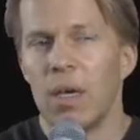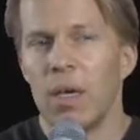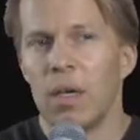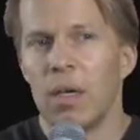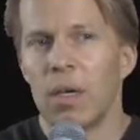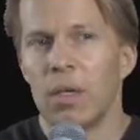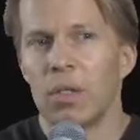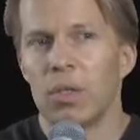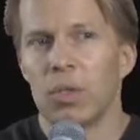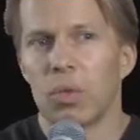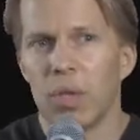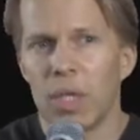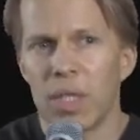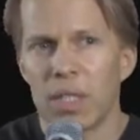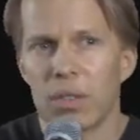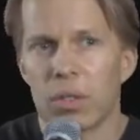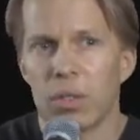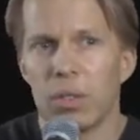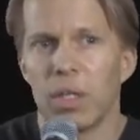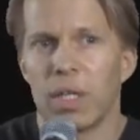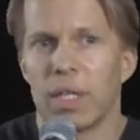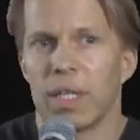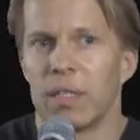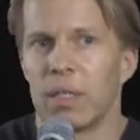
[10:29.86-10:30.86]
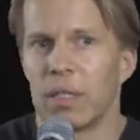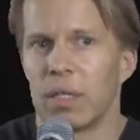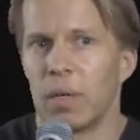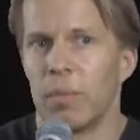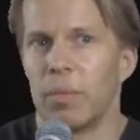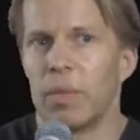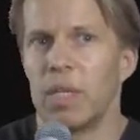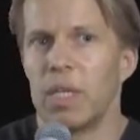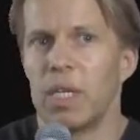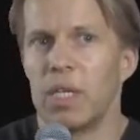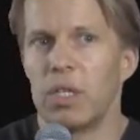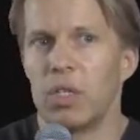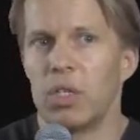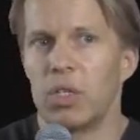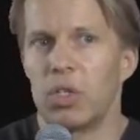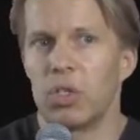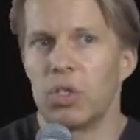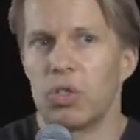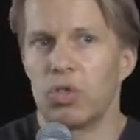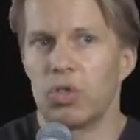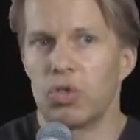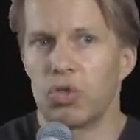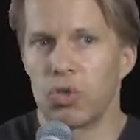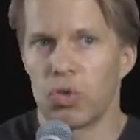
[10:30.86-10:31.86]
So let's look at some of
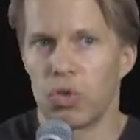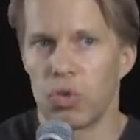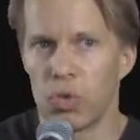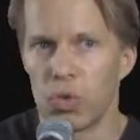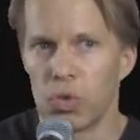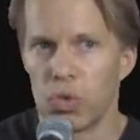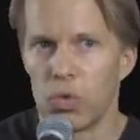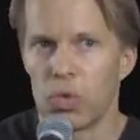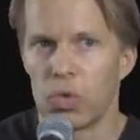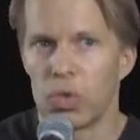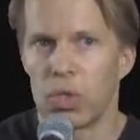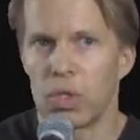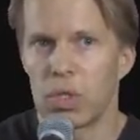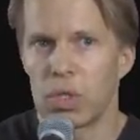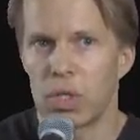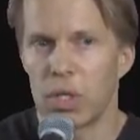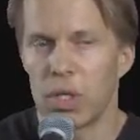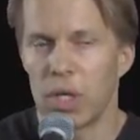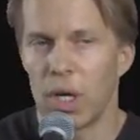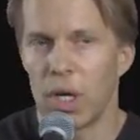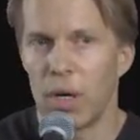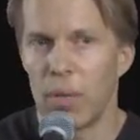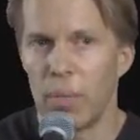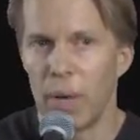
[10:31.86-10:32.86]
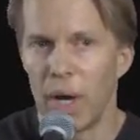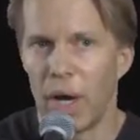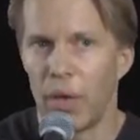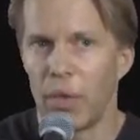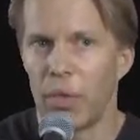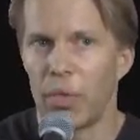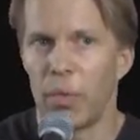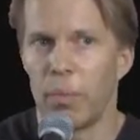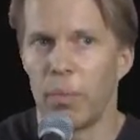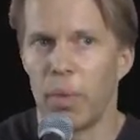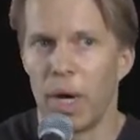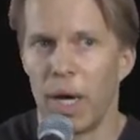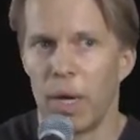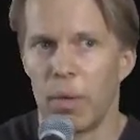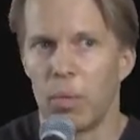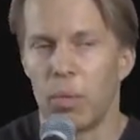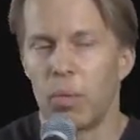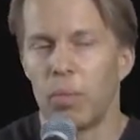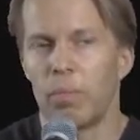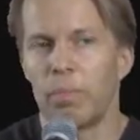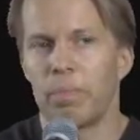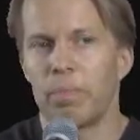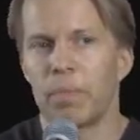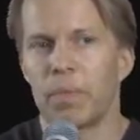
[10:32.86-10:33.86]
these truths about the
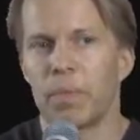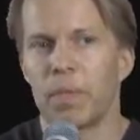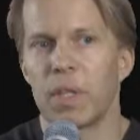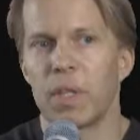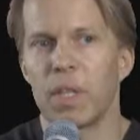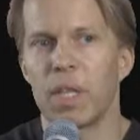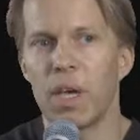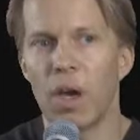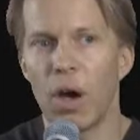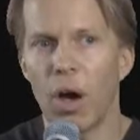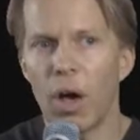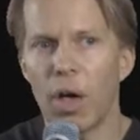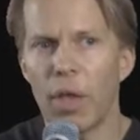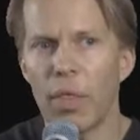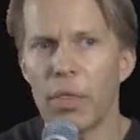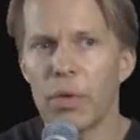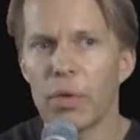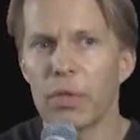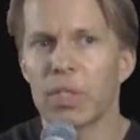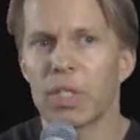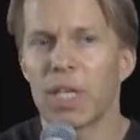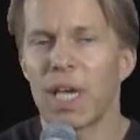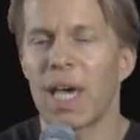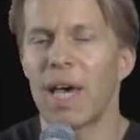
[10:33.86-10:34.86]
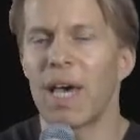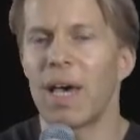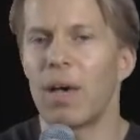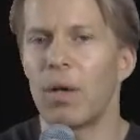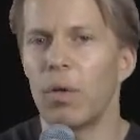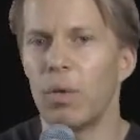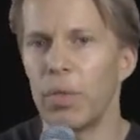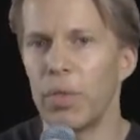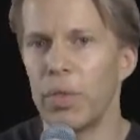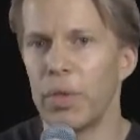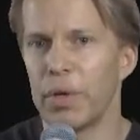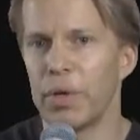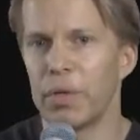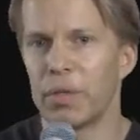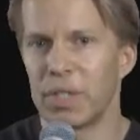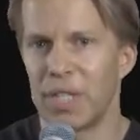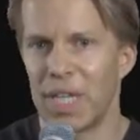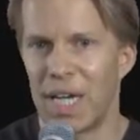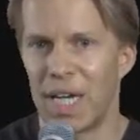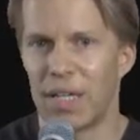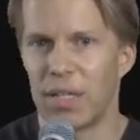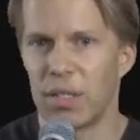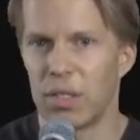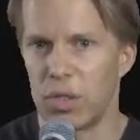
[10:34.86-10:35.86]
Bible. The authors held their
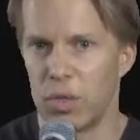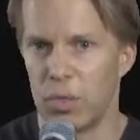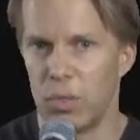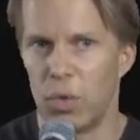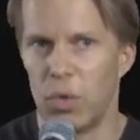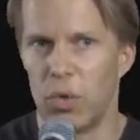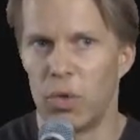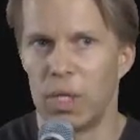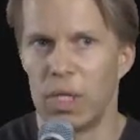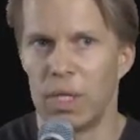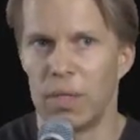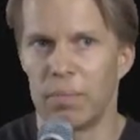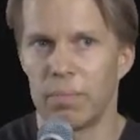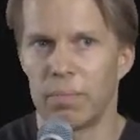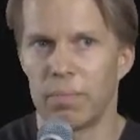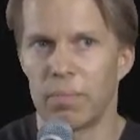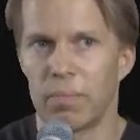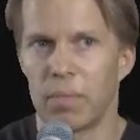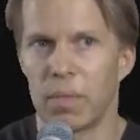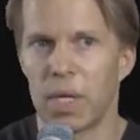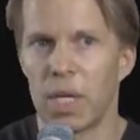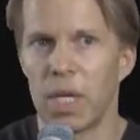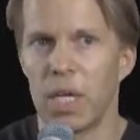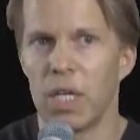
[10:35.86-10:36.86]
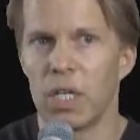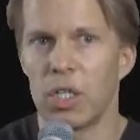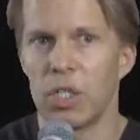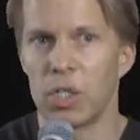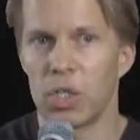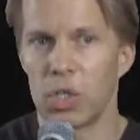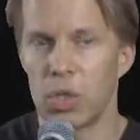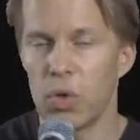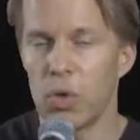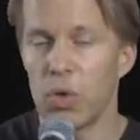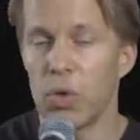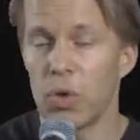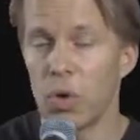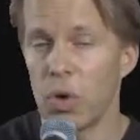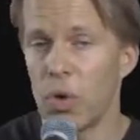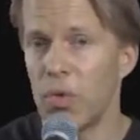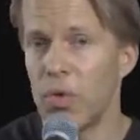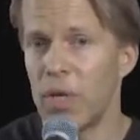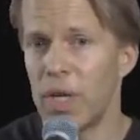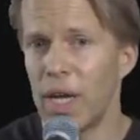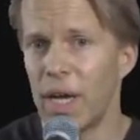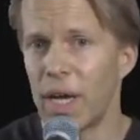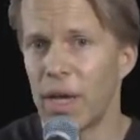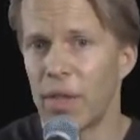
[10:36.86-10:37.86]
testimony to their
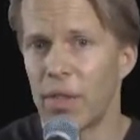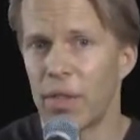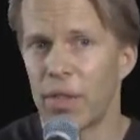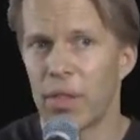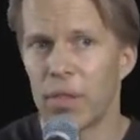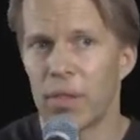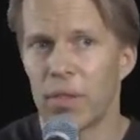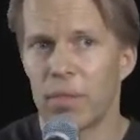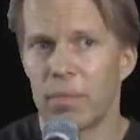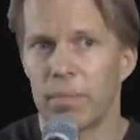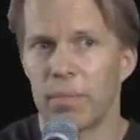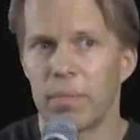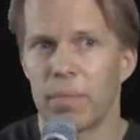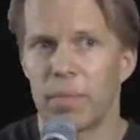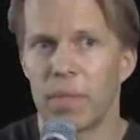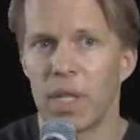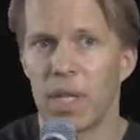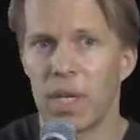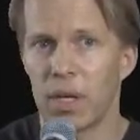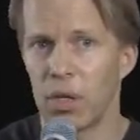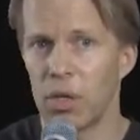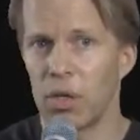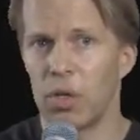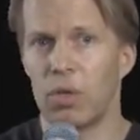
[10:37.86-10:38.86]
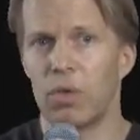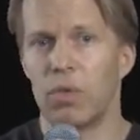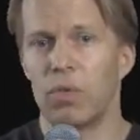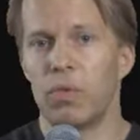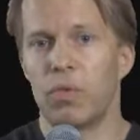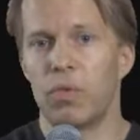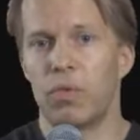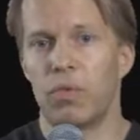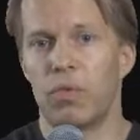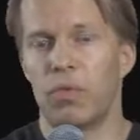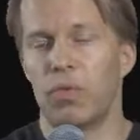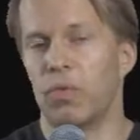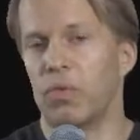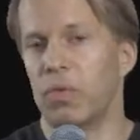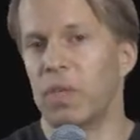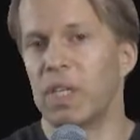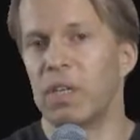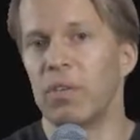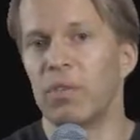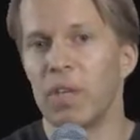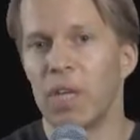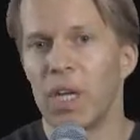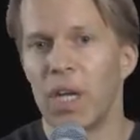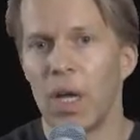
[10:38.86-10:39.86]
own death. They could have
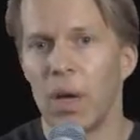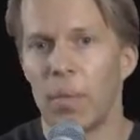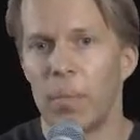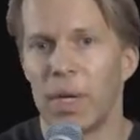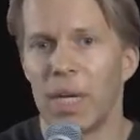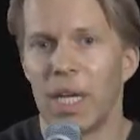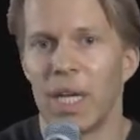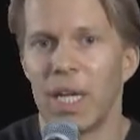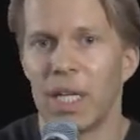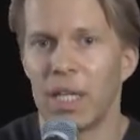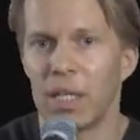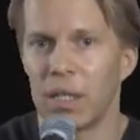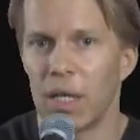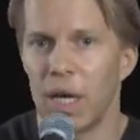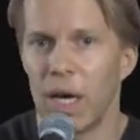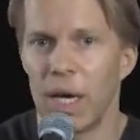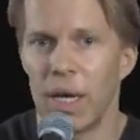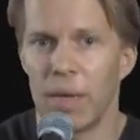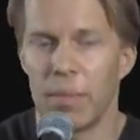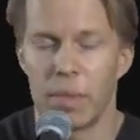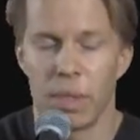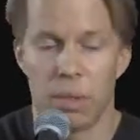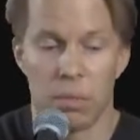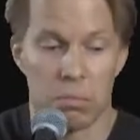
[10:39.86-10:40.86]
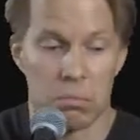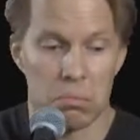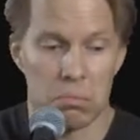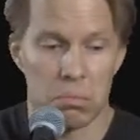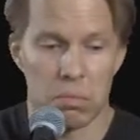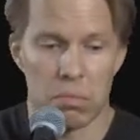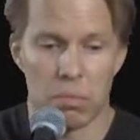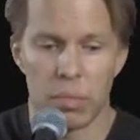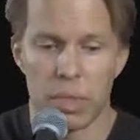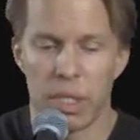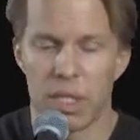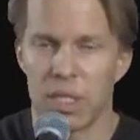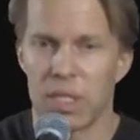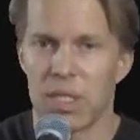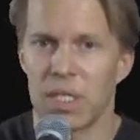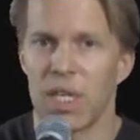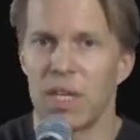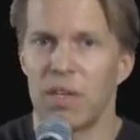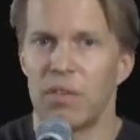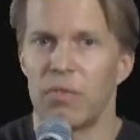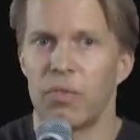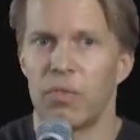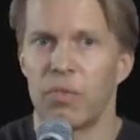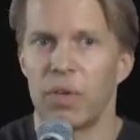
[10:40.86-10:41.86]
given it up at any time and been
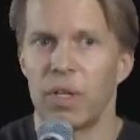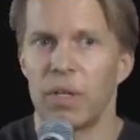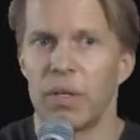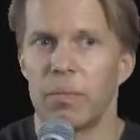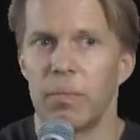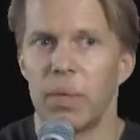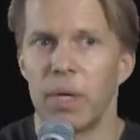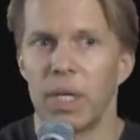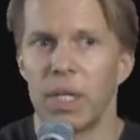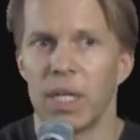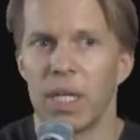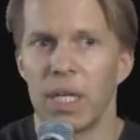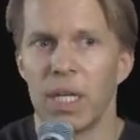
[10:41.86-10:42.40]
set free, but